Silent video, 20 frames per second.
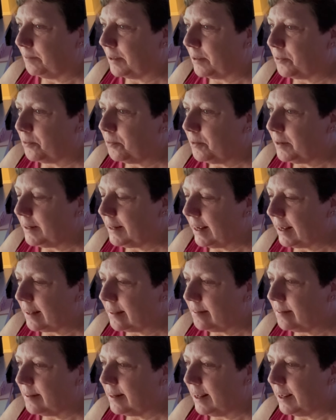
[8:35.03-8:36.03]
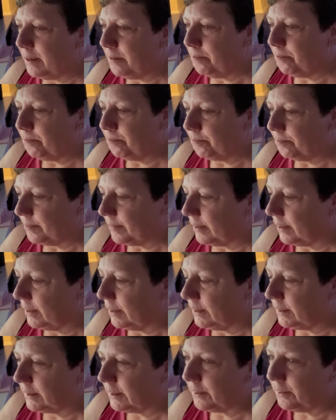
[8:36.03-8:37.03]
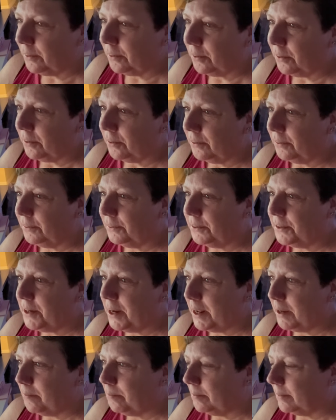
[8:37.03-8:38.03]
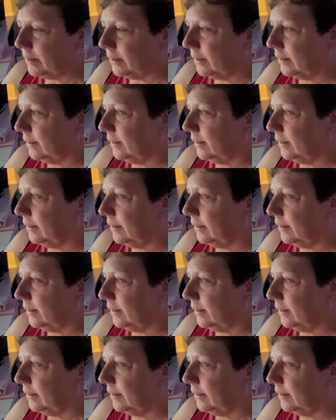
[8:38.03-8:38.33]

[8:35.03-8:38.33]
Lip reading: that's my dad's name. And he said, oh, good name.